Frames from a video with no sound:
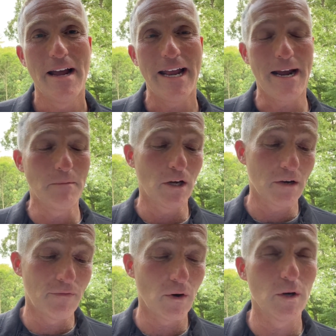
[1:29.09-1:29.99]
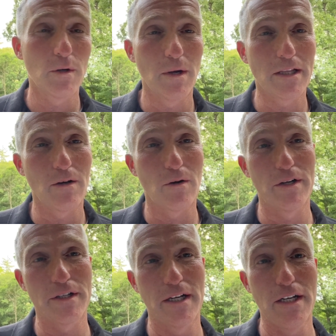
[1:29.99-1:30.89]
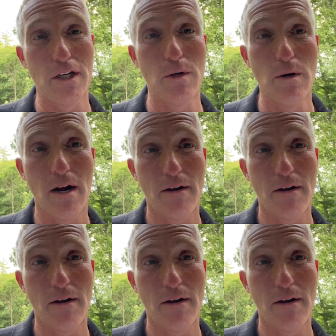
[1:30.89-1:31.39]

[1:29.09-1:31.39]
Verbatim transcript: and i'm looking forward to what the lord is going to do